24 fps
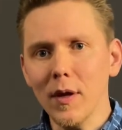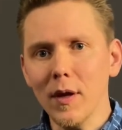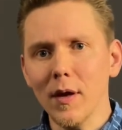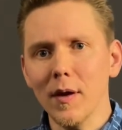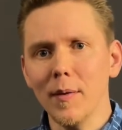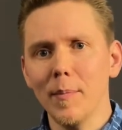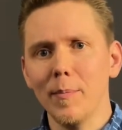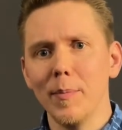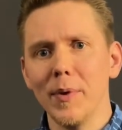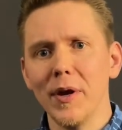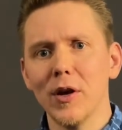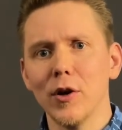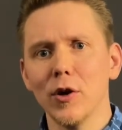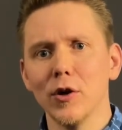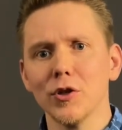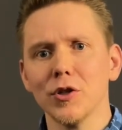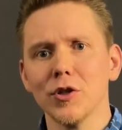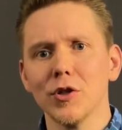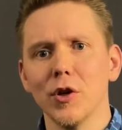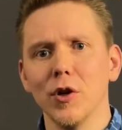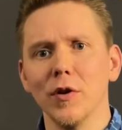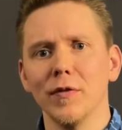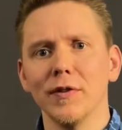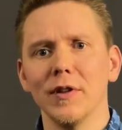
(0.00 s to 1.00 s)

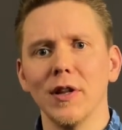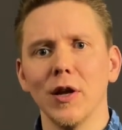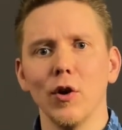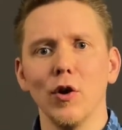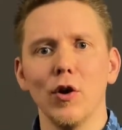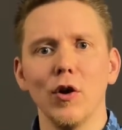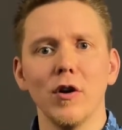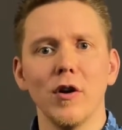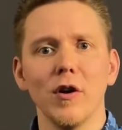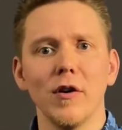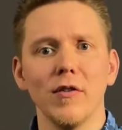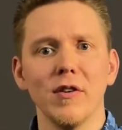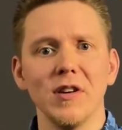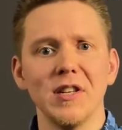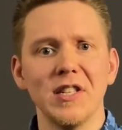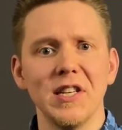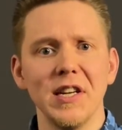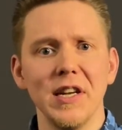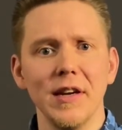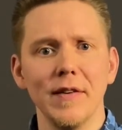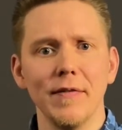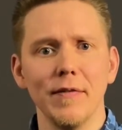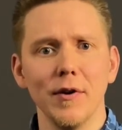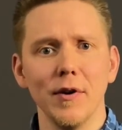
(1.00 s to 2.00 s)
because of the longer
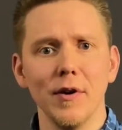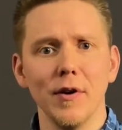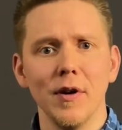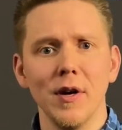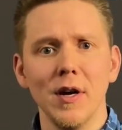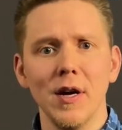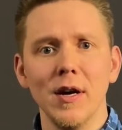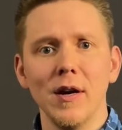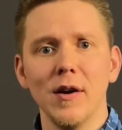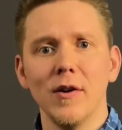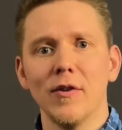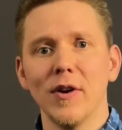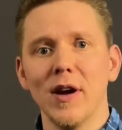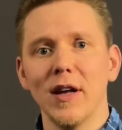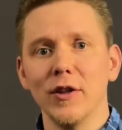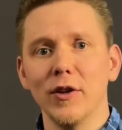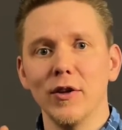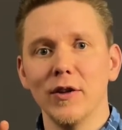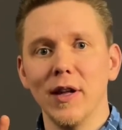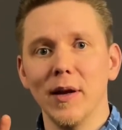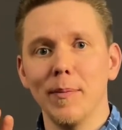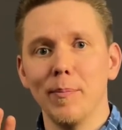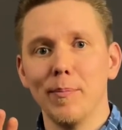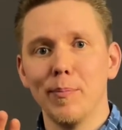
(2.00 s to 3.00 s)
receiver
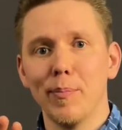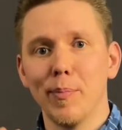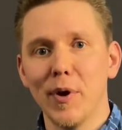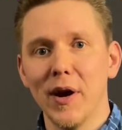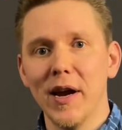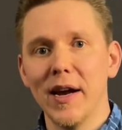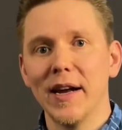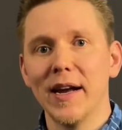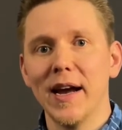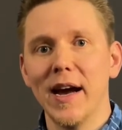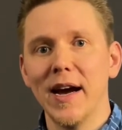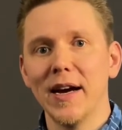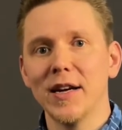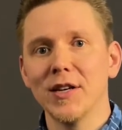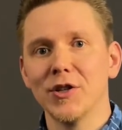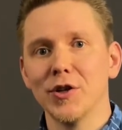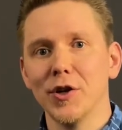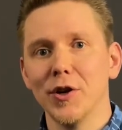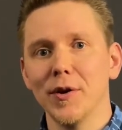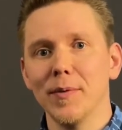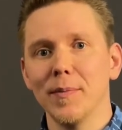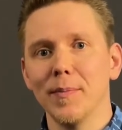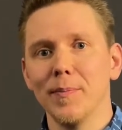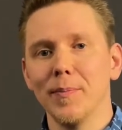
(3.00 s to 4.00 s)
rather than break
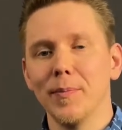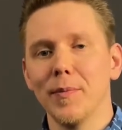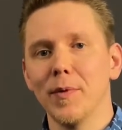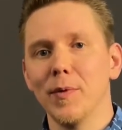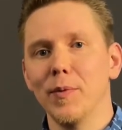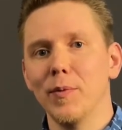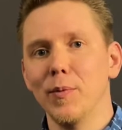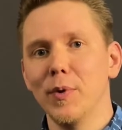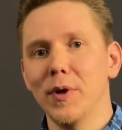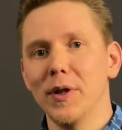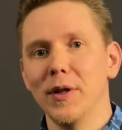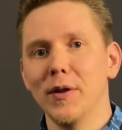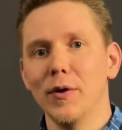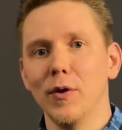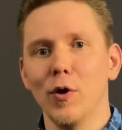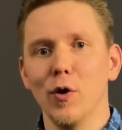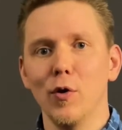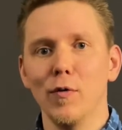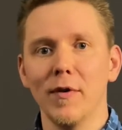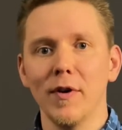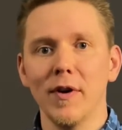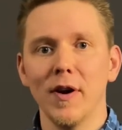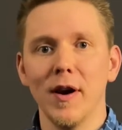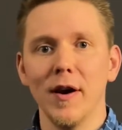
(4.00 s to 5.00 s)
action with
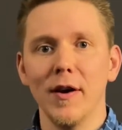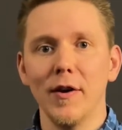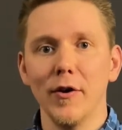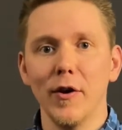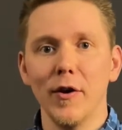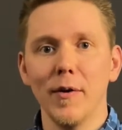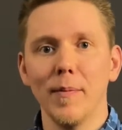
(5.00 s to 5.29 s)
over-under.